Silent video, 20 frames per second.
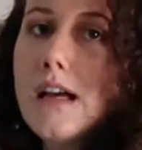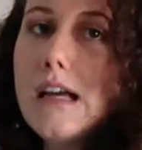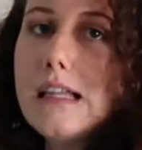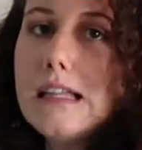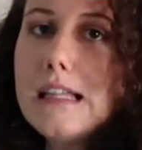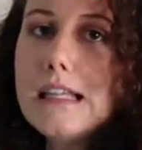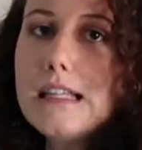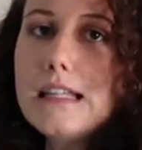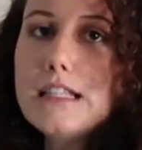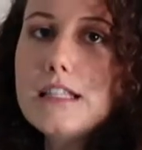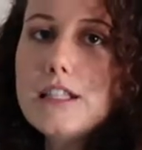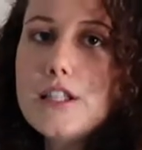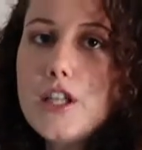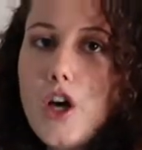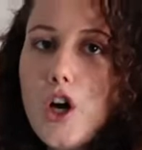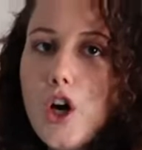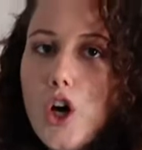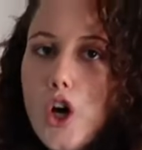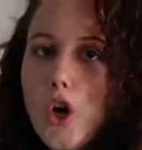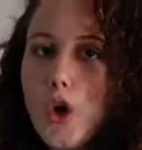I like this
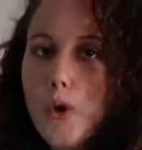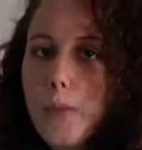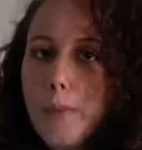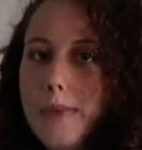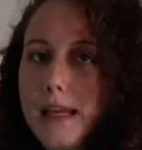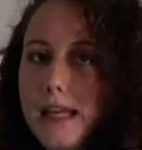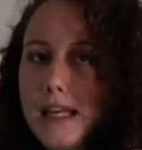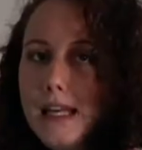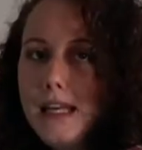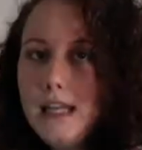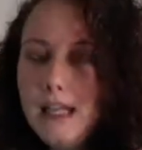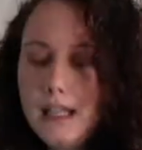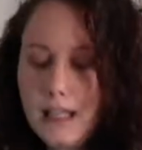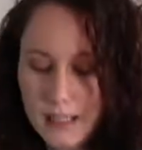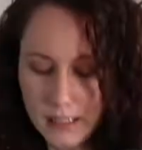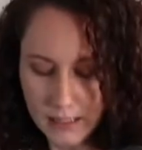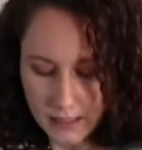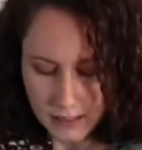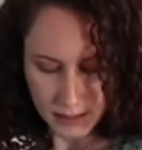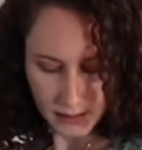open
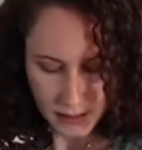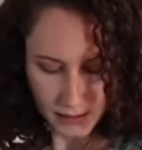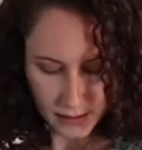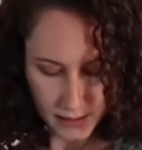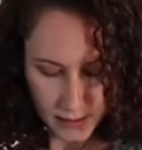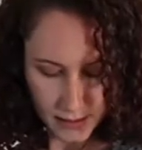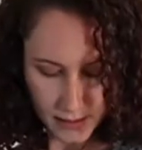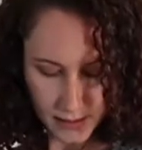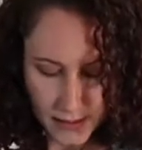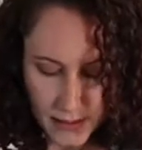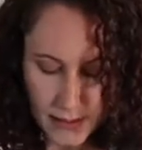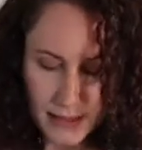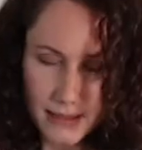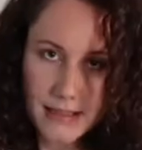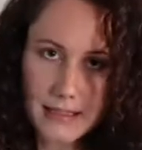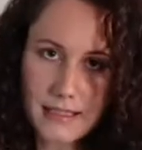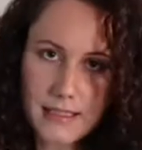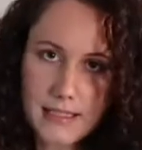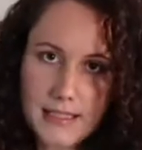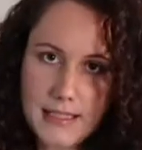
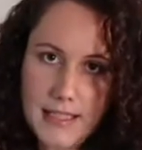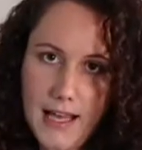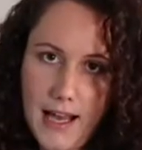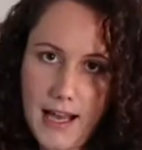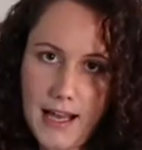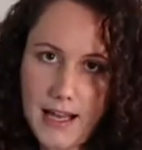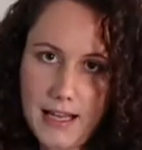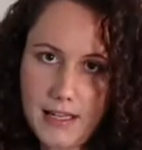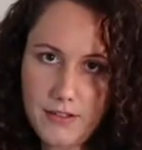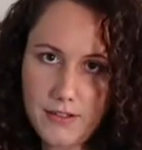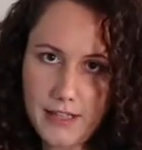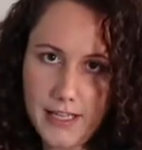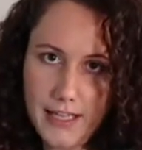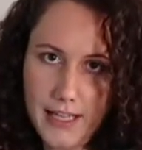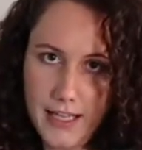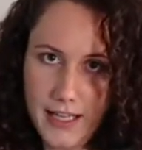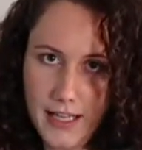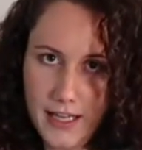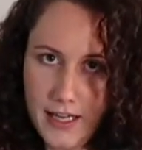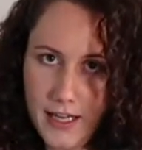side
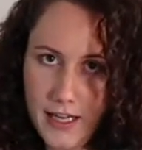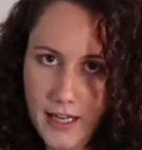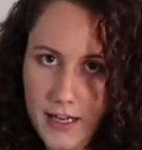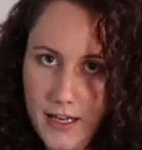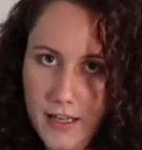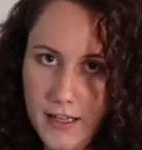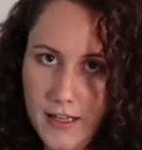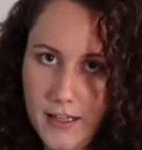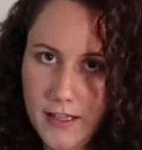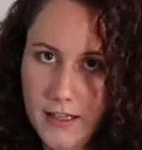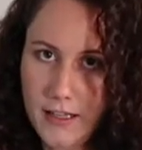right here.